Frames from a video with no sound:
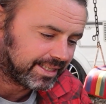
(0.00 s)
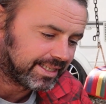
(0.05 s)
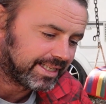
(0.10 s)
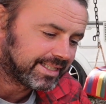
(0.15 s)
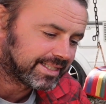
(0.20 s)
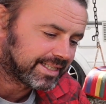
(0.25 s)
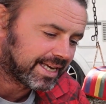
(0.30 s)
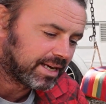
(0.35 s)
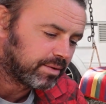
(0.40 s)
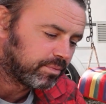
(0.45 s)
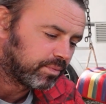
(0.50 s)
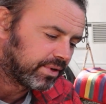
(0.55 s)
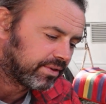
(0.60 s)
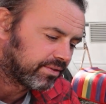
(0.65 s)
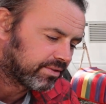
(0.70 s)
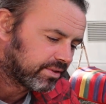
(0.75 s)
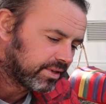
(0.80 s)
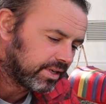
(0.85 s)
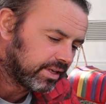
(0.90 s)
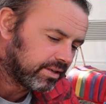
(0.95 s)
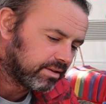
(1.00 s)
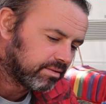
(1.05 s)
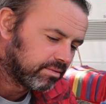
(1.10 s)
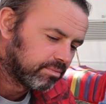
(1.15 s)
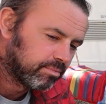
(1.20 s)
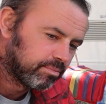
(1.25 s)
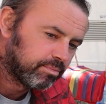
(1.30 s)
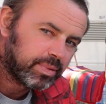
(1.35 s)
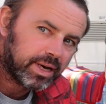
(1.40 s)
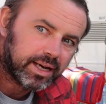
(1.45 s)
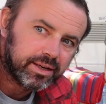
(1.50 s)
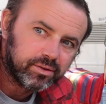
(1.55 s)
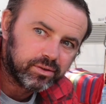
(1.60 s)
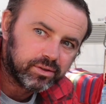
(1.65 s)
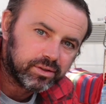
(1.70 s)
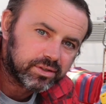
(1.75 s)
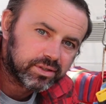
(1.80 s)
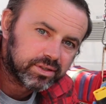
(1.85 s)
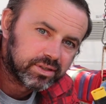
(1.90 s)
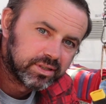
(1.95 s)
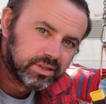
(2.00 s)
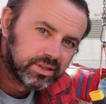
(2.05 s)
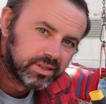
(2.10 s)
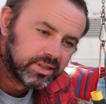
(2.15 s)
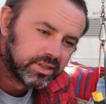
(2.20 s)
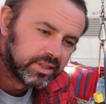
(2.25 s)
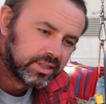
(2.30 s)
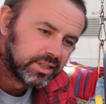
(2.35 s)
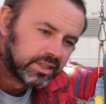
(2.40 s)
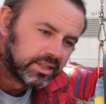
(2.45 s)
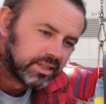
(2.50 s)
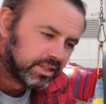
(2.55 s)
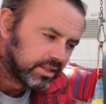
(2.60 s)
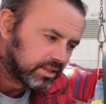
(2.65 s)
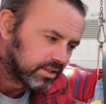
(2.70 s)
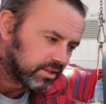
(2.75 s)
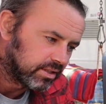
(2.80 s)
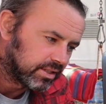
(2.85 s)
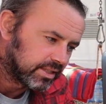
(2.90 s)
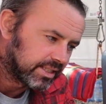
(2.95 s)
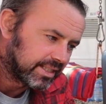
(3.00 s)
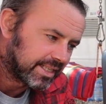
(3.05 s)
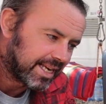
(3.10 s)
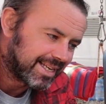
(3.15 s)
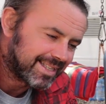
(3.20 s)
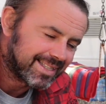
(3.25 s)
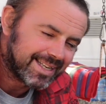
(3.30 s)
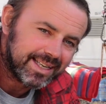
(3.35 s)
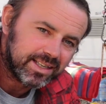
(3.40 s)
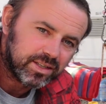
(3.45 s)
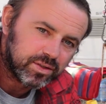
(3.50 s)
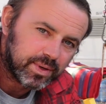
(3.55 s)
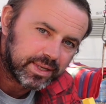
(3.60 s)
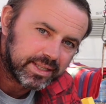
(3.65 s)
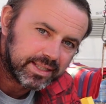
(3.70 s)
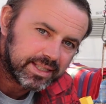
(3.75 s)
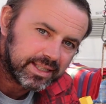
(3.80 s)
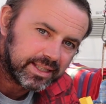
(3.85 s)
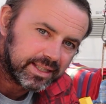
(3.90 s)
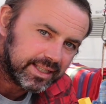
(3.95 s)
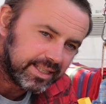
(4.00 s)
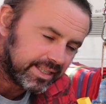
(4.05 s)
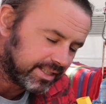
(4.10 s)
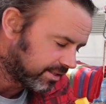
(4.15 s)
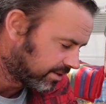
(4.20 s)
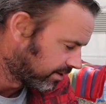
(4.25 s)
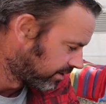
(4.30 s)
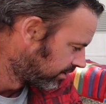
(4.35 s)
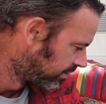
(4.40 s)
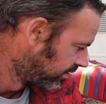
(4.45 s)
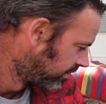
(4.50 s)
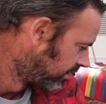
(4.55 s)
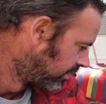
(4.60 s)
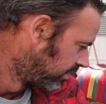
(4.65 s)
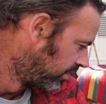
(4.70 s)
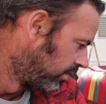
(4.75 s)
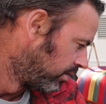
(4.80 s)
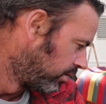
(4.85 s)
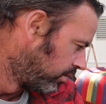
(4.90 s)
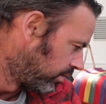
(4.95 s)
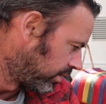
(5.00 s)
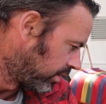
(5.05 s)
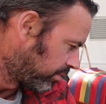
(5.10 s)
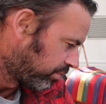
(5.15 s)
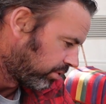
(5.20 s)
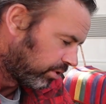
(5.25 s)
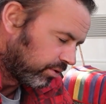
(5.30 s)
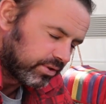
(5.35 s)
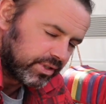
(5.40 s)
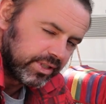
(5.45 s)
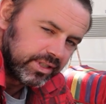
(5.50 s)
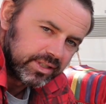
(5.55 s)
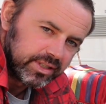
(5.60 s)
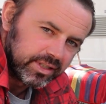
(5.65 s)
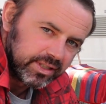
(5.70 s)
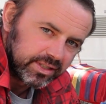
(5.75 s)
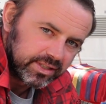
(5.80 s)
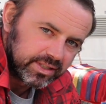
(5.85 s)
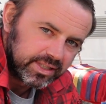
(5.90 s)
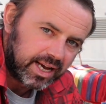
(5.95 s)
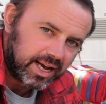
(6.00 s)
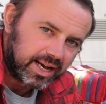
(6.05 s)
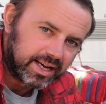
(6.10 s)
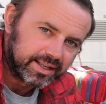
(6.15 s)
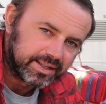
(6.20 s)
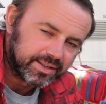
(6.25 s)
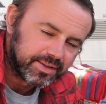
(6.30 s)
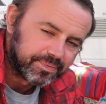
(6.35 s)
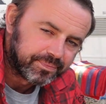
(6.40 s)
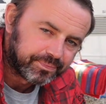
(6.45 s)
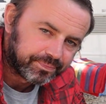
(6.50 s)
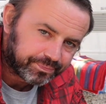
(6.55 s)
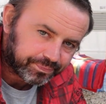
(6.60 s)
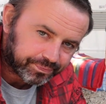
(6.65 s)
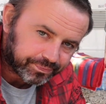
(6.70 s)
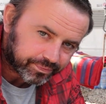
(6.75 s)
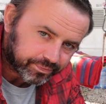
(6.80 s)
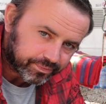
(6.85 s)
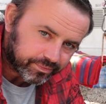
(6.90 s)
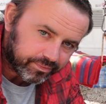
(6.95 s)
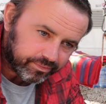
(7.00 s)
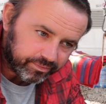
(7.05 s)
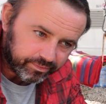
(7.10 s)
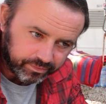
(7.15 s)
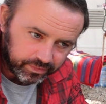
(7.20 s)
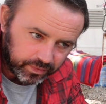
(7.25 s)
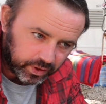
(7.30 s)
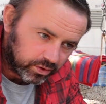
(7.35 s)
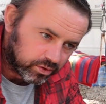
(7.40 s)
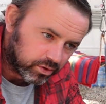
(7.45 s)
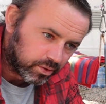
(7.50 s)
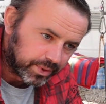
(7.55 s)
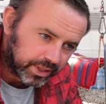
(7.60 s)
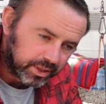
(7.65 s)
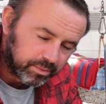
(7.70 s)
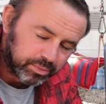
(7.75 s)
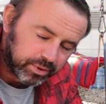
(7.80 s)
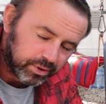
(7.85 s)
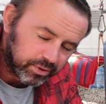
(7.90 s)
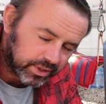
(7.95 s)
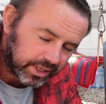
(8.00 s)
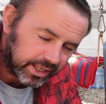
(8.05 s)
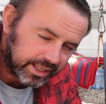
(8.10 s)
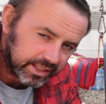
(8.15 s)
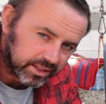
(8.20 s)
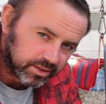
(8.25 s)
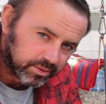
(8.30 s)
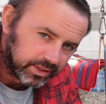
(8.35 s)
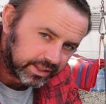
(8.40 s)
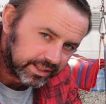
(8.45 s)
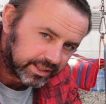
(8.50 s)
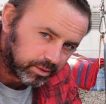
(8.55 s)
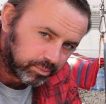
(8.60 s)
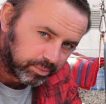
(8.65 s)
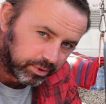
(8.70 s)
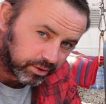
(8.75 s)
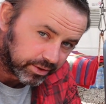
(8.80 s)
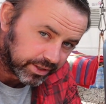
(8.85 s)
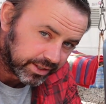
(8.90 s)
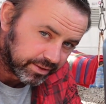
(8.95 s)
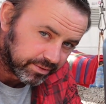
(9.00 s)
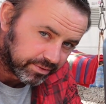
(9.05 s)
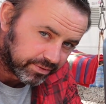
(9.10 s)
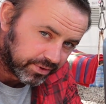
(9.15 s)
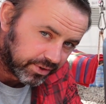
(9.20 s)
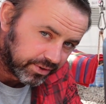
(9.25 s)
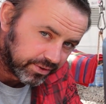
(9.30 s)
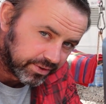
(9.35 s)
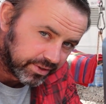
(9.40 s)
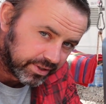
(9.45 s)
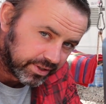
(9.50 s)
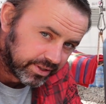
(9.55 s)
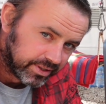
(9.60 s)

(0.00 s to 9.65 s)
these came with the panels. So this is an SA20 lead, which plugs into the side. So we can plug that into a little plug in the front,